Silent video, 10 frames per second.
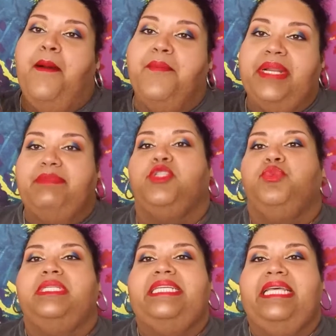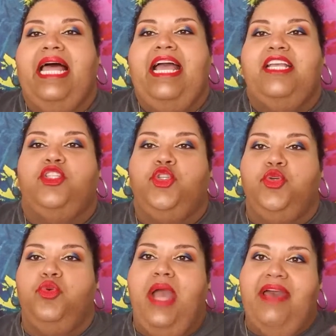But I'm just really glad
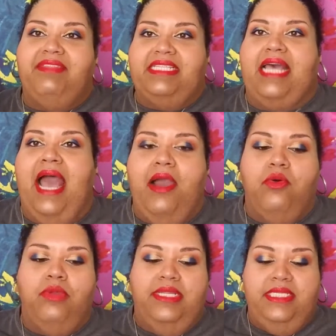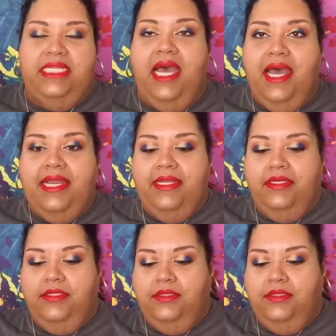to have this out and done.